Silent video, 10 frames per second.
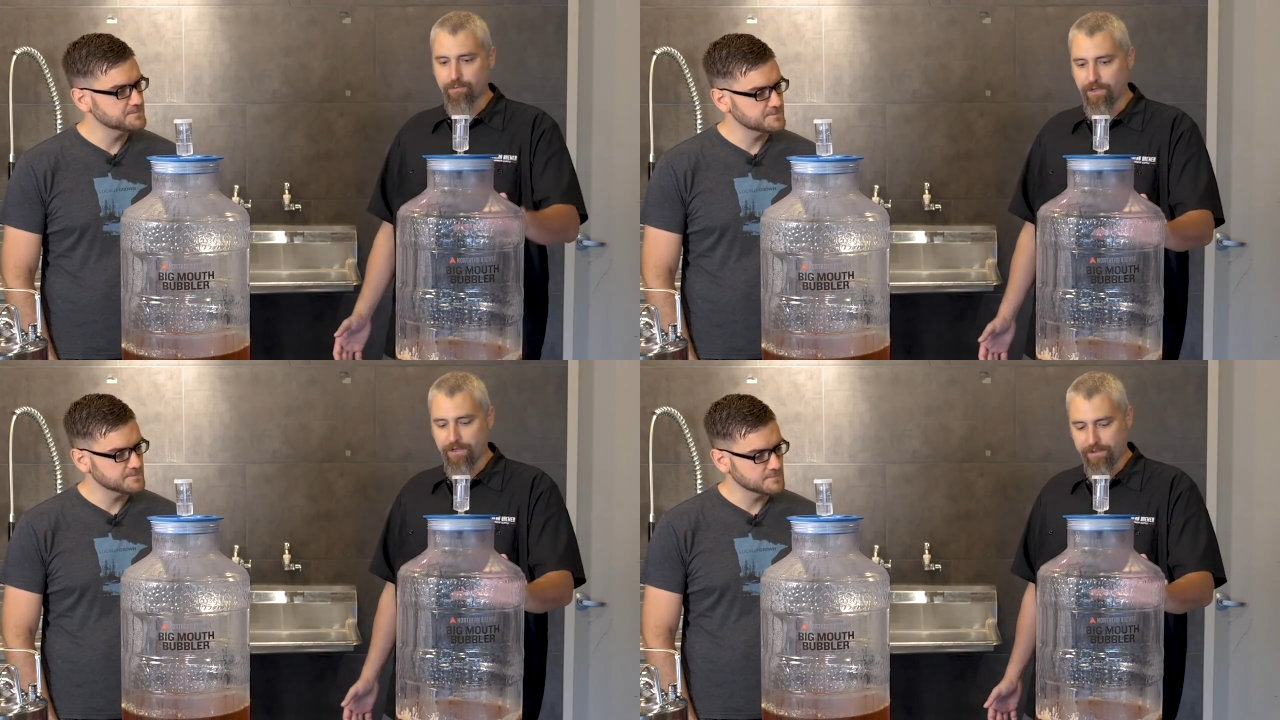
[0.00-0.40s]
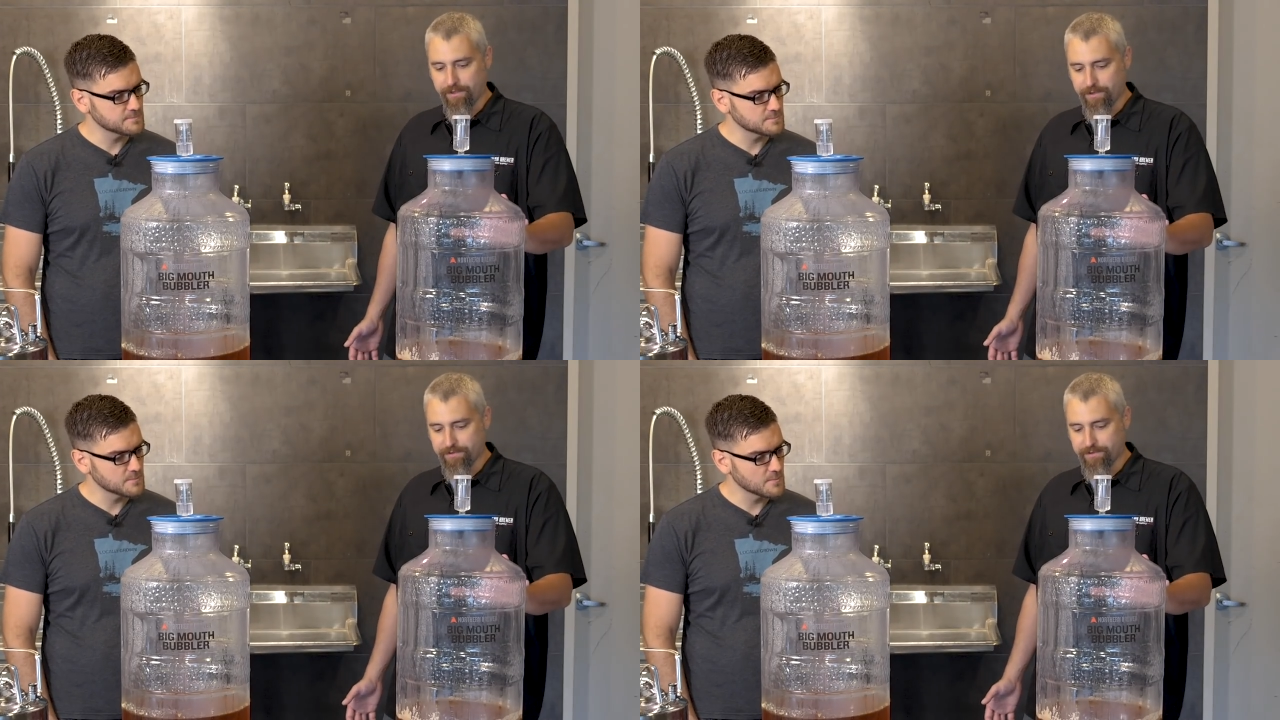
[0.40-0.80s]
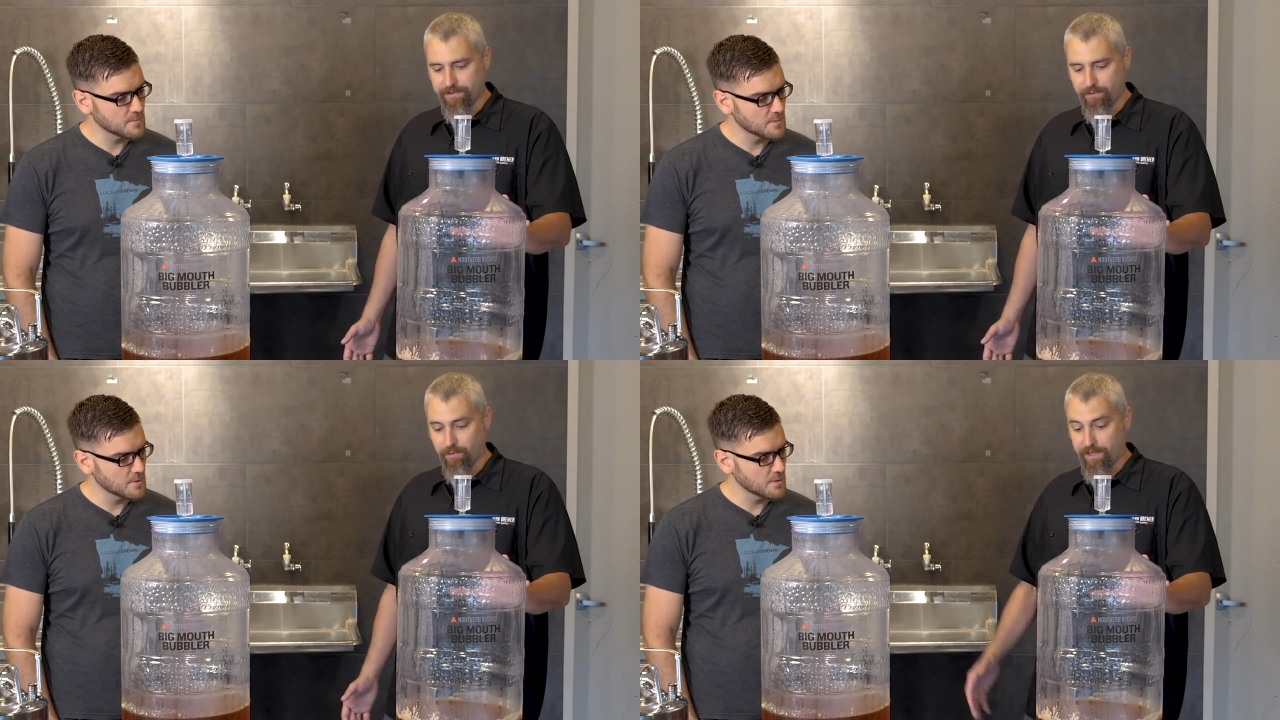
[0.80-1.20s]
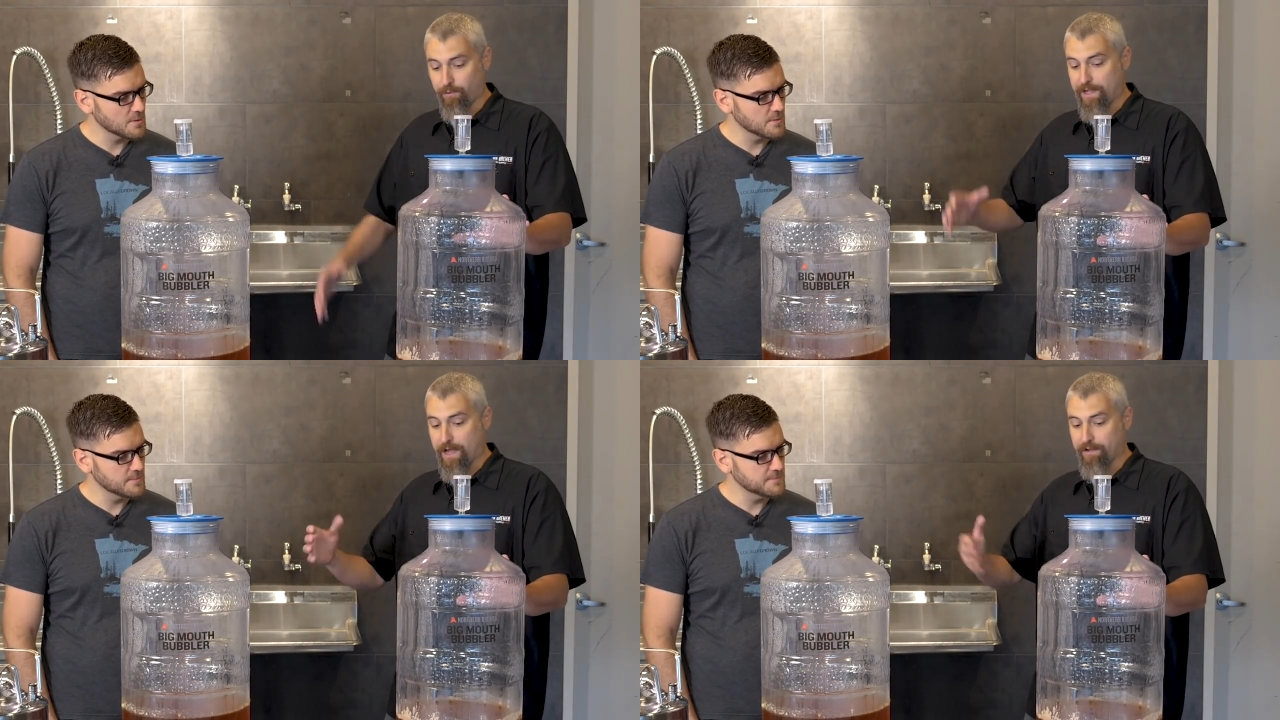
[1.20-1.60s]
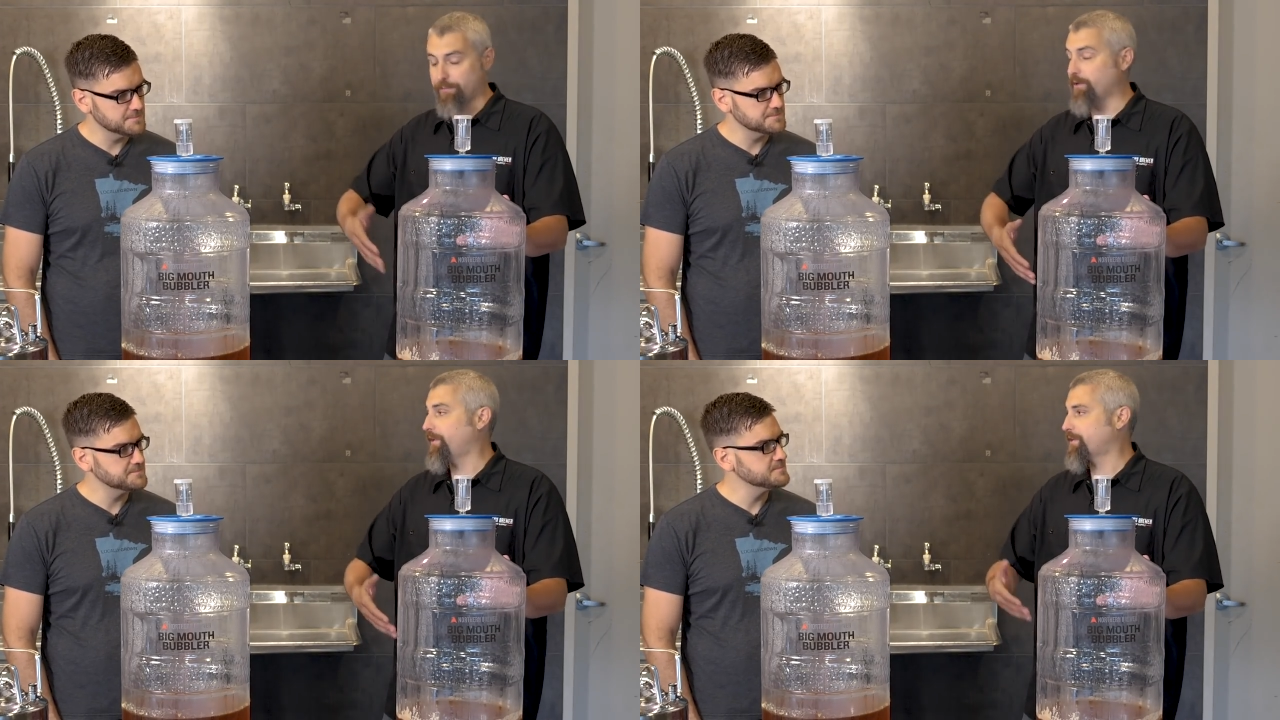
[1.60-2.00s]
Speaker 1: one is the one that we added the
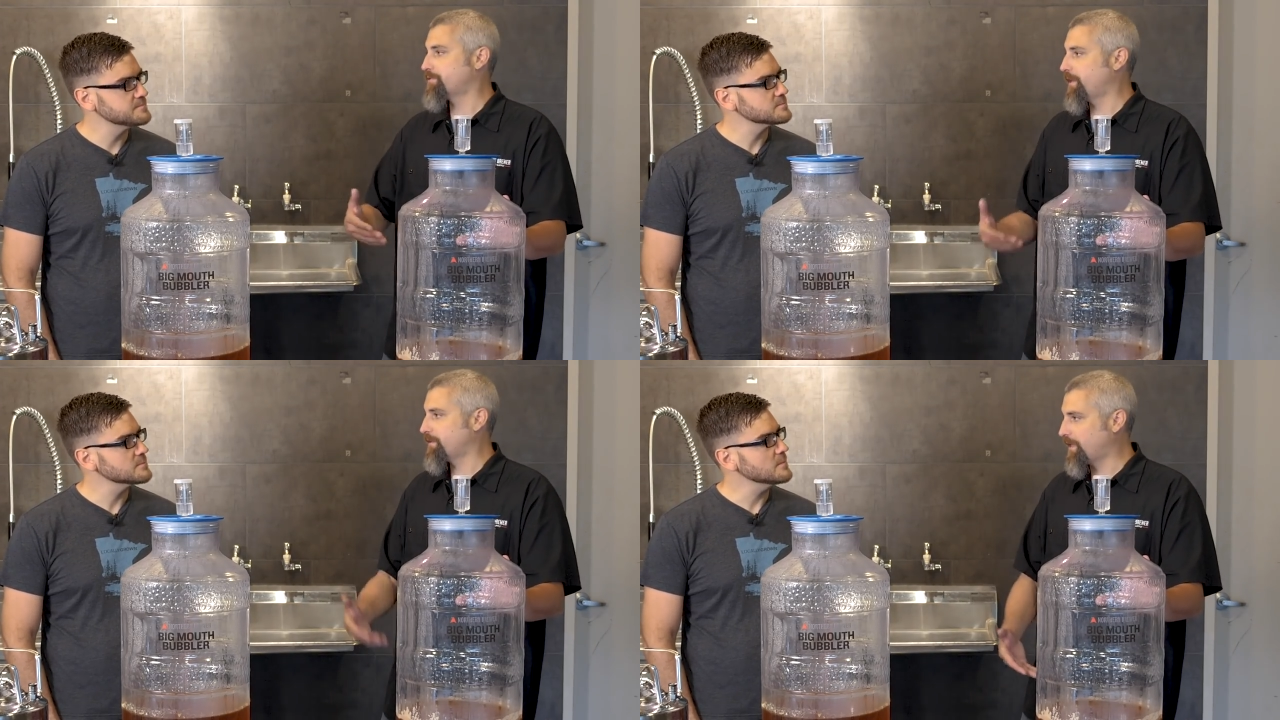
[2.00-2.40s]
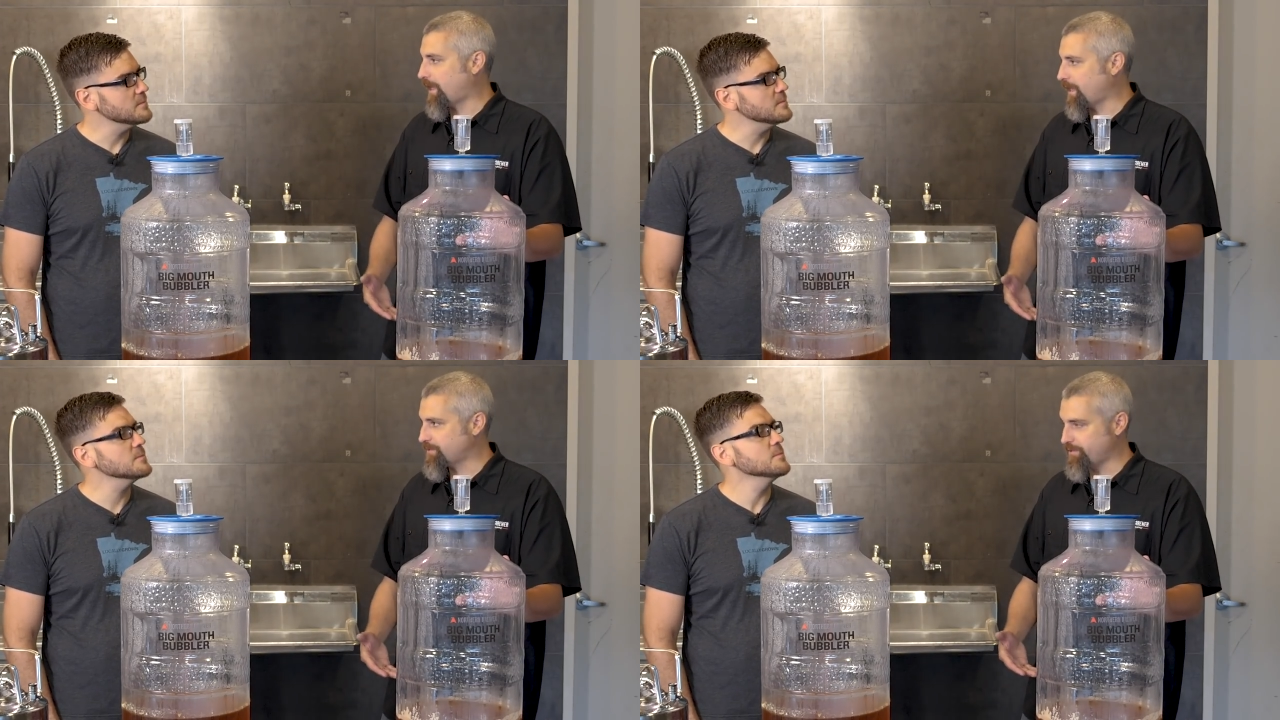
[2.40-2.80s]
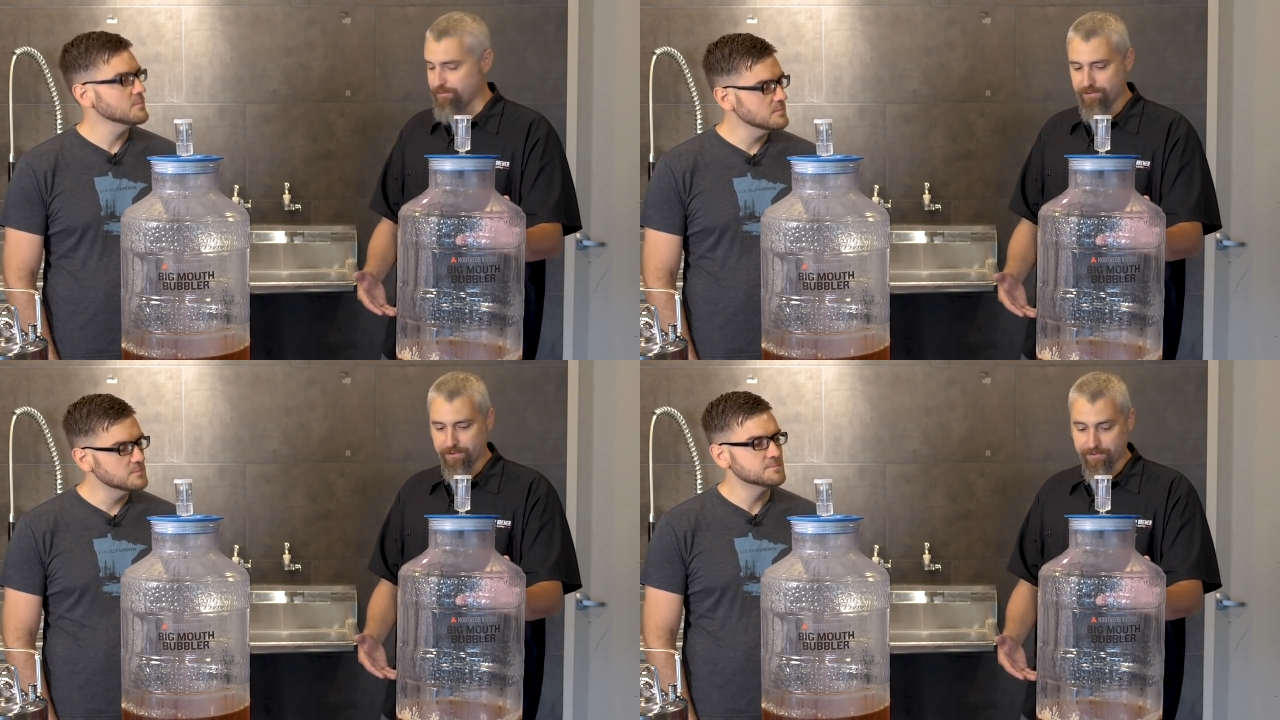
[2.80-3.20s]
malt extract and hops to, so